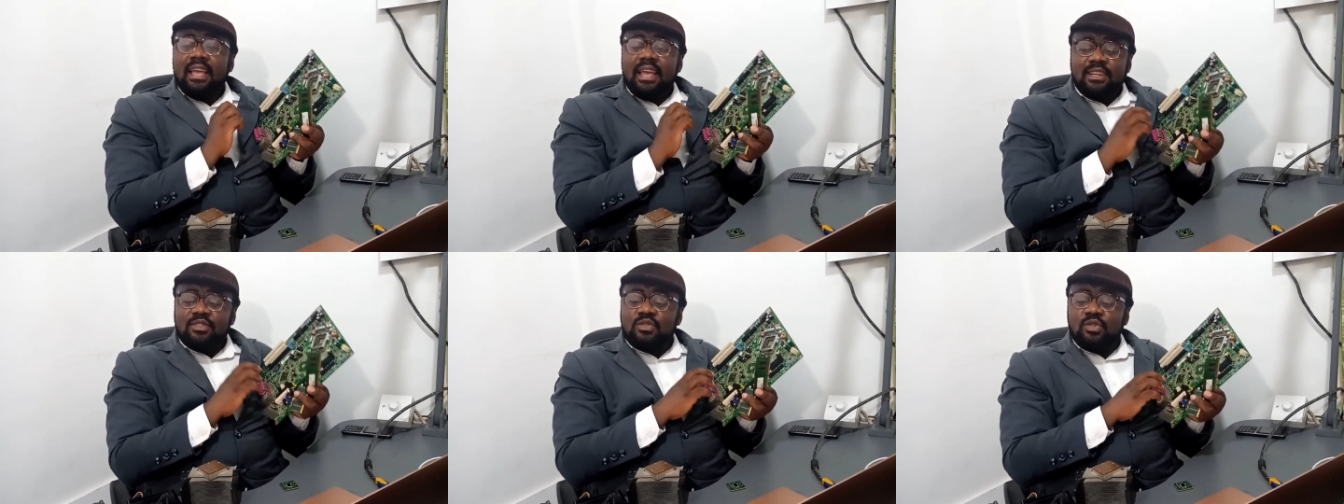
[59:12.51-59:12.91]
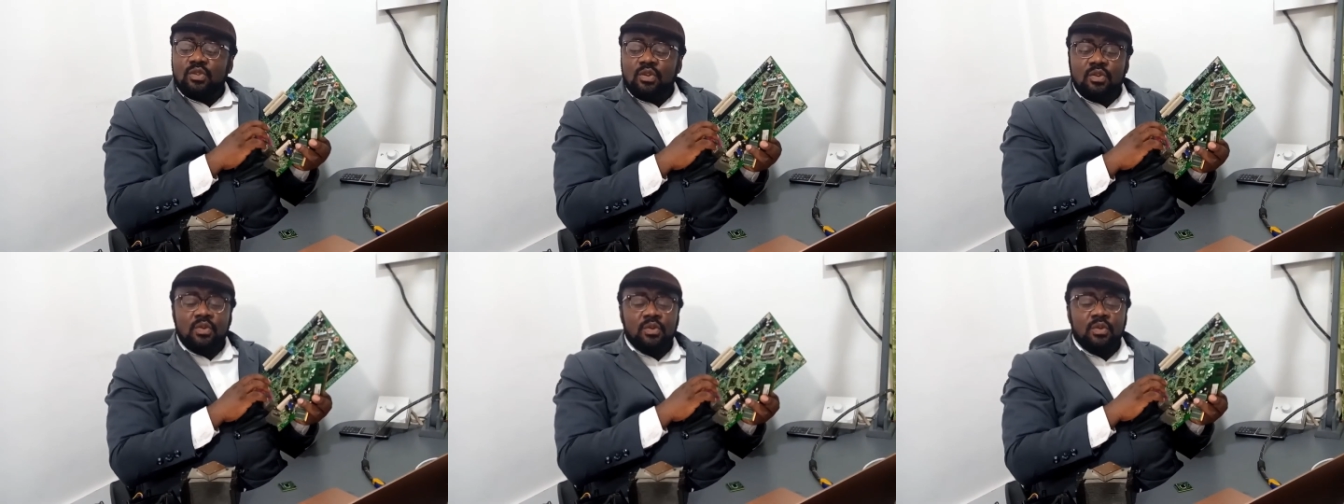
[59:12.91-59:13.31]
and
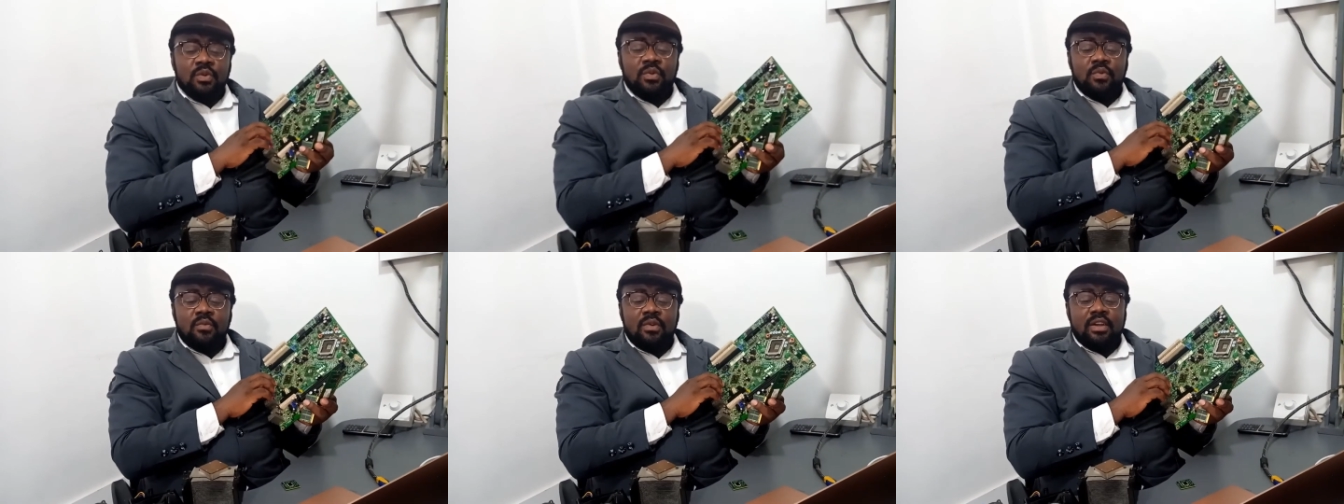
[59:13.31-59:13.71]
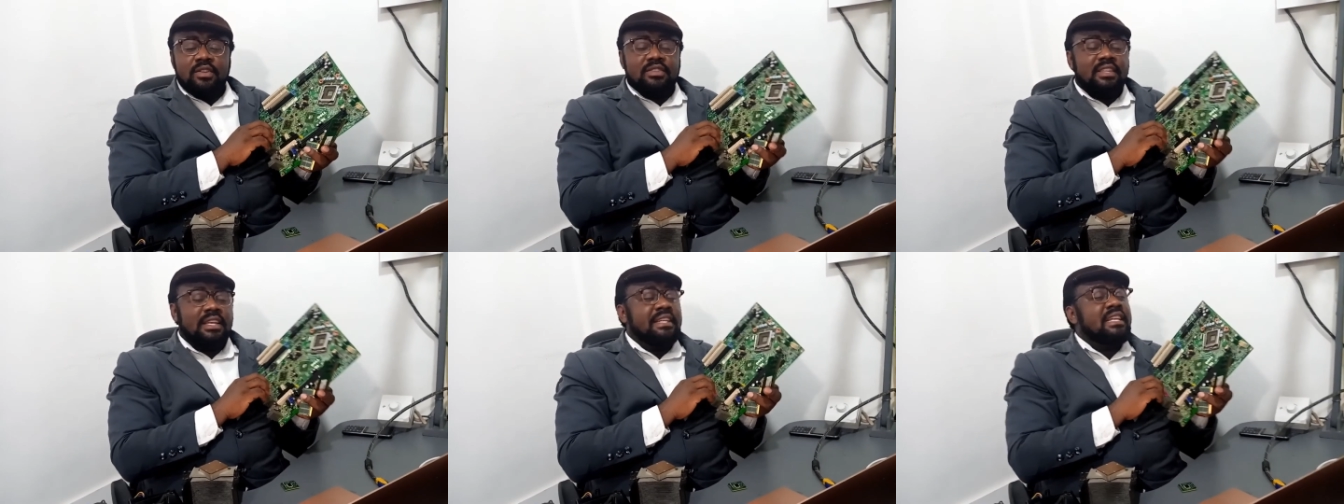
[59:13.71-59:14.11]
so when
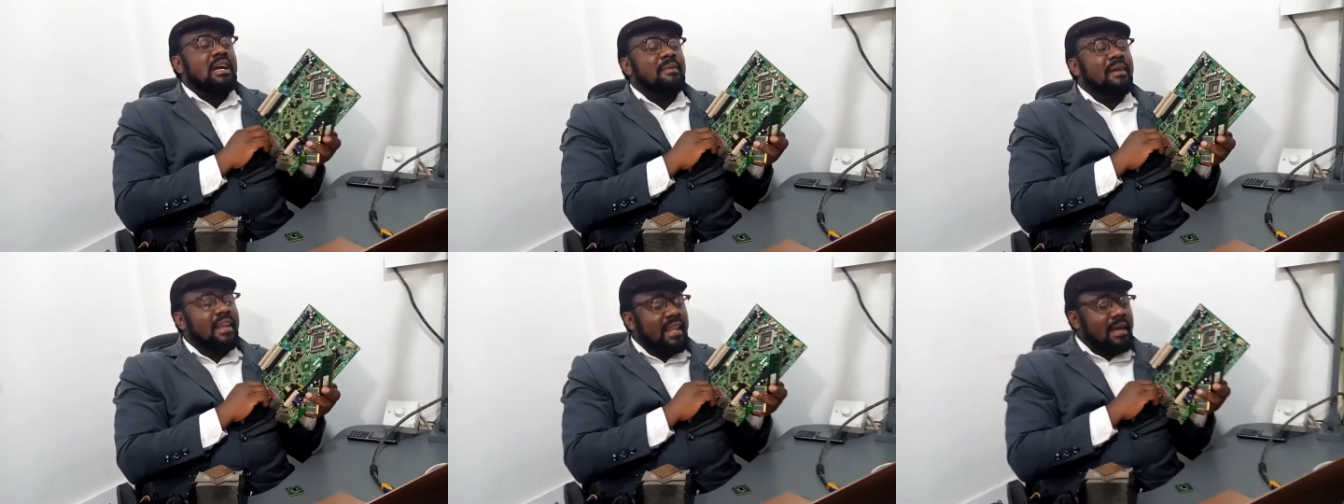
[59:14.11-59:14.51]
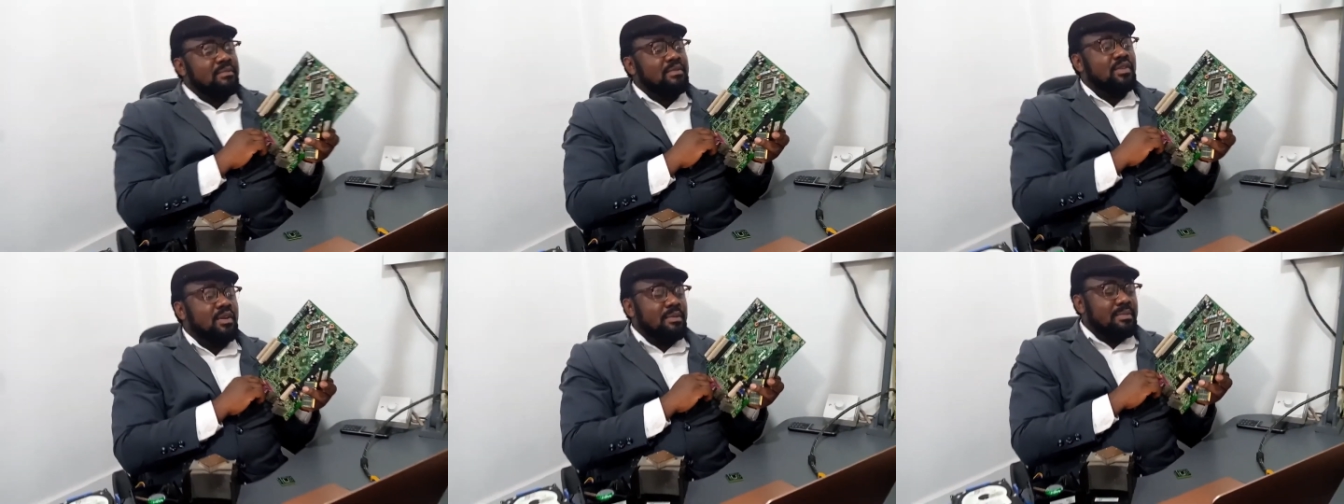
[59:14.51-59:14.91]
you study about
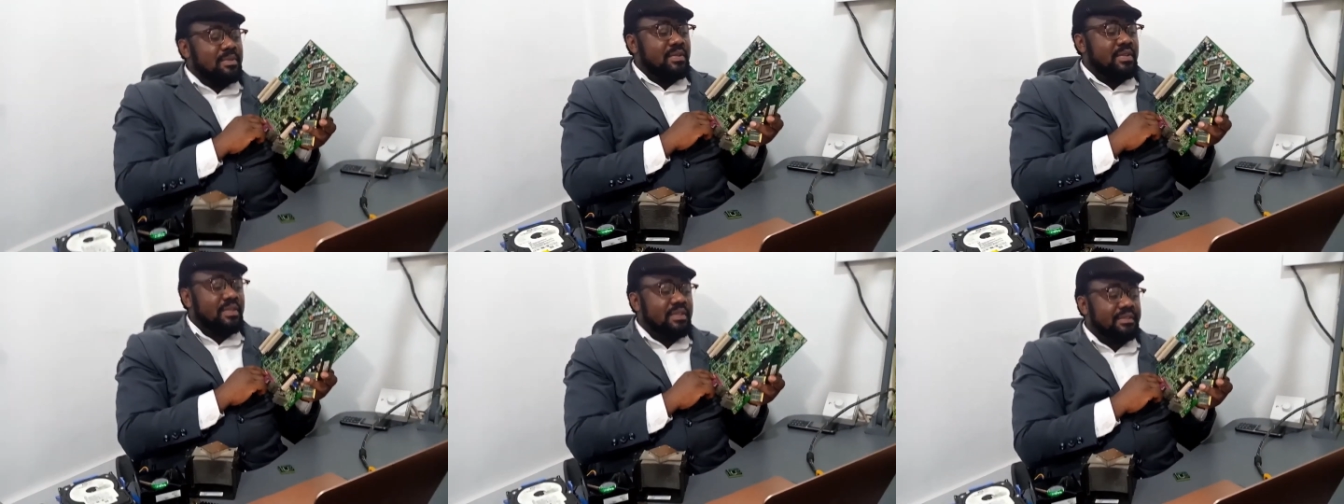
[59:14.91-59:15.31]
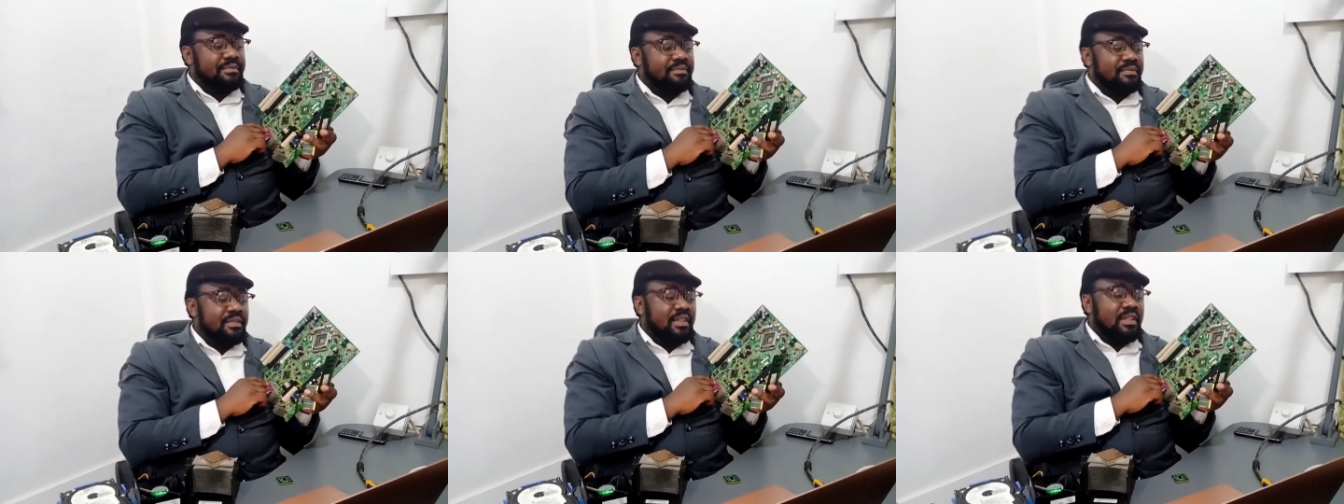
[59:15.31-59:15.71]
laptops,
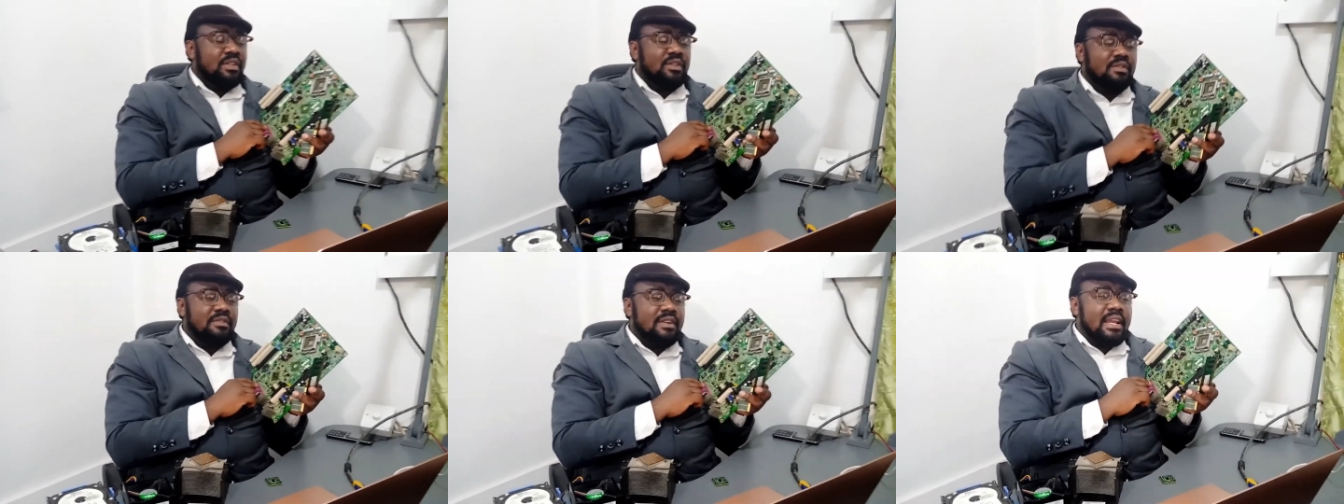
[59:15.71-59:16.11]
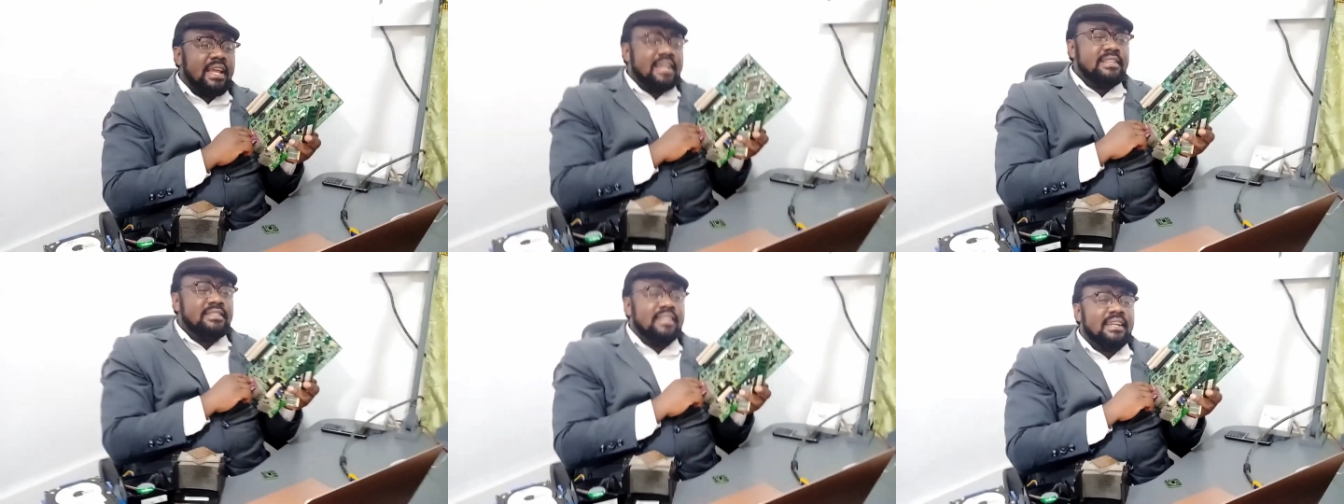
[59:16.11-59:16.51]
you
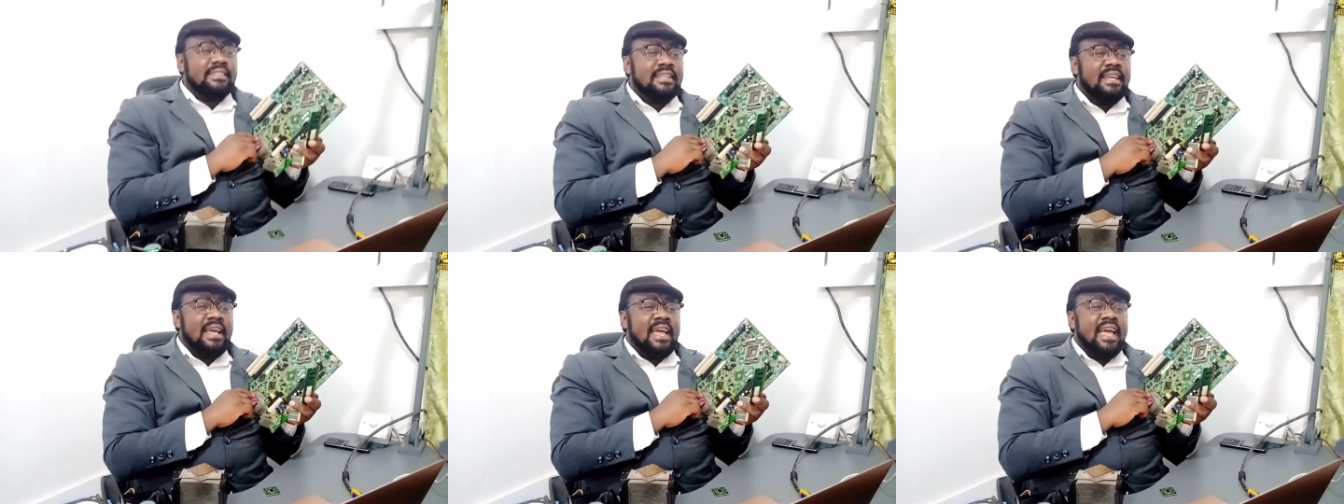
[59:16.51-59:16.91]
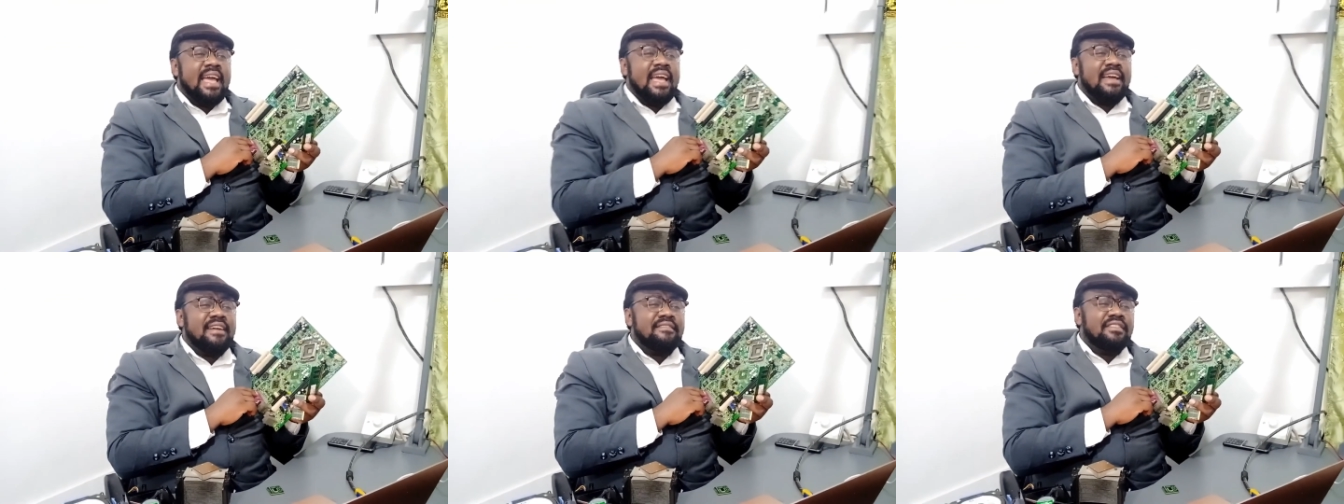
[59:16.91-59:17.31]
realize that
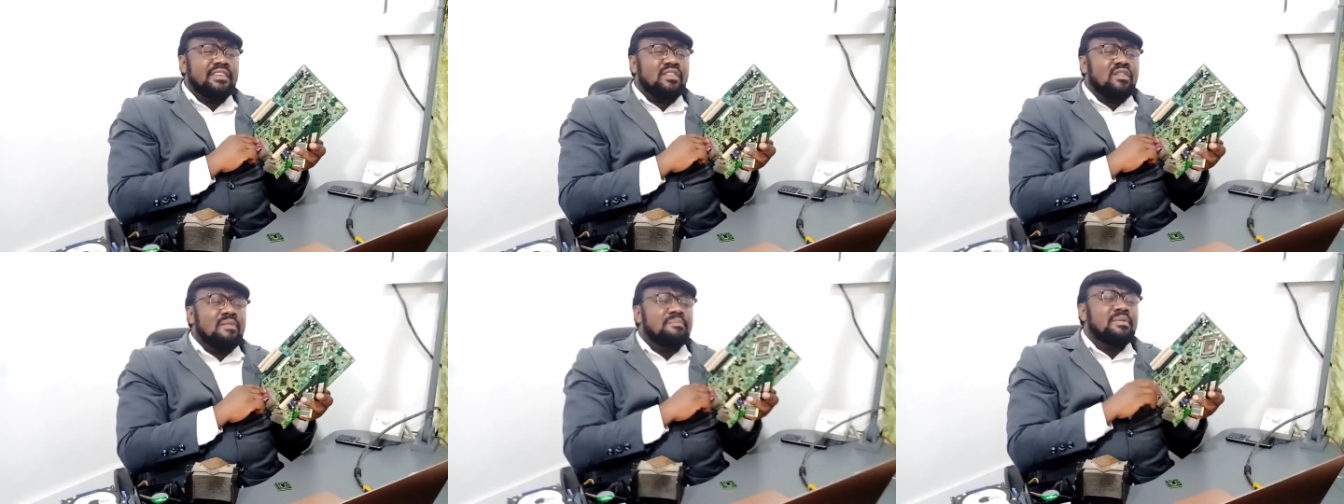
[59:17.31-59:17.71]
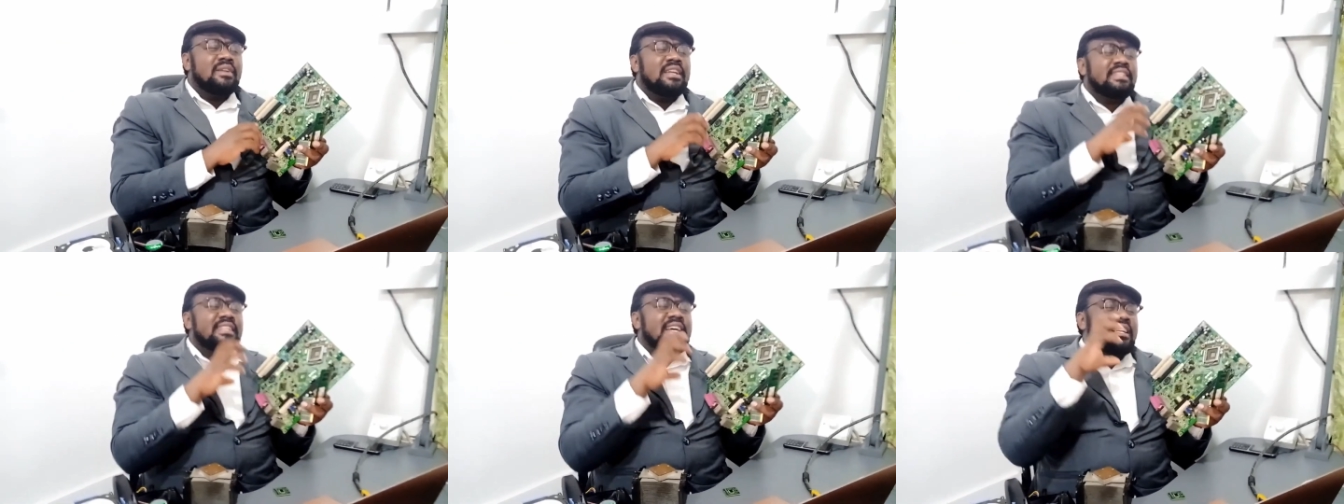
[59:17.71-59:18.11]
every
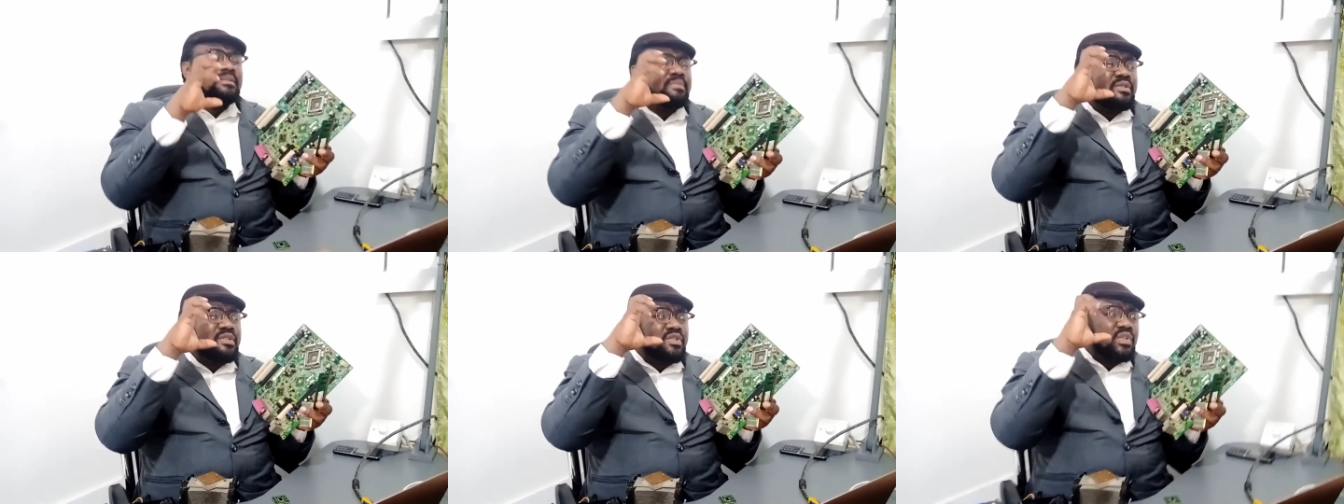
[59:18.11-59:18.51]
component has been